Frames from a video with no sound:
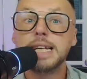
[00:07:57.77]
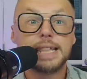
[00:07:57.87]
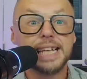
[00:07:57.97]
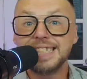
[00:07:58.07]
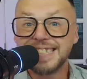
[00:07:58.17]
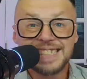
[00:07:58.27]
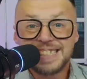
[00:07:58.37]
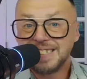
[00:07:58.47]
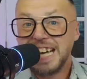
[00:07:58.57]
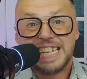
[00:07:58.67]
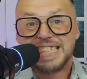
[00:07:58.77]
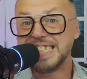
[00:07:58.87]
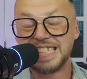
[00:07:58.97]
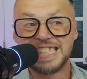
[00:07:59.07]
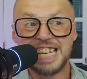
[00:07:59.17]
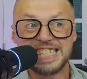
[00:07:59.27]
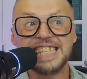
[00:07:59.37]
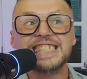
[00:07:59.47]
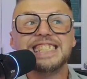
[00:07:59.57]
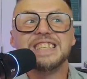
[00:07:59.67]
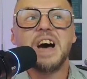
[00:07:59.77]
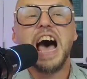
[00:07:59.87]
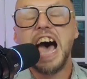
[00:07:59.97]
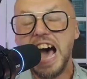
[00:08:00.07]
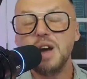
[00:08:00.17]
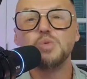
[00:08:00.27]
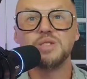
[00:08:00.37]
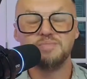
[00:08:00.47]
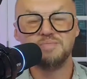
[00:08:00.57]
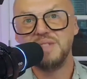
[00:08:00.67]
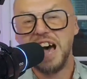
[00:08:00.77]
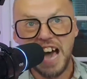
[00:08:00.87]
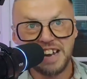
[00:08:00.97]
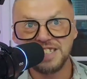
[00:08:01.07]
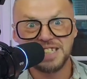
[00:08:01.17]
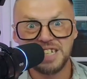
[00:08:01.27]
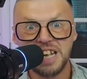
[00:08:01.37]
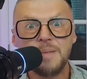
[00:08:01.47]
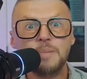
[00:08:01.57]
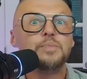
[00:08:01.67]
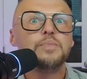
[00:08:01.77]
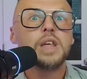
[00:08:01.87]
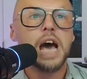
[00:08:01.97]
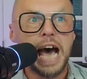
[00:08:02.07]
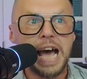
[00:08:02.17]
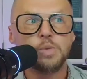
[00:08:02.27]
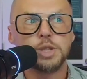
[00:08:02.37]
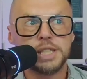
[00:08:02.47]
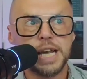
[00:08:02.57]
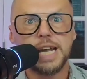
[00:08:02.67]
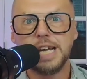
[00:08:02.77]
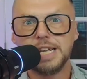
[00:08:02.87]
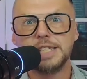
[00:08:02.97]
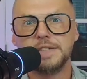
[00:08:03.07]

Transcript: This is like, this is, I would honestly, I would say it is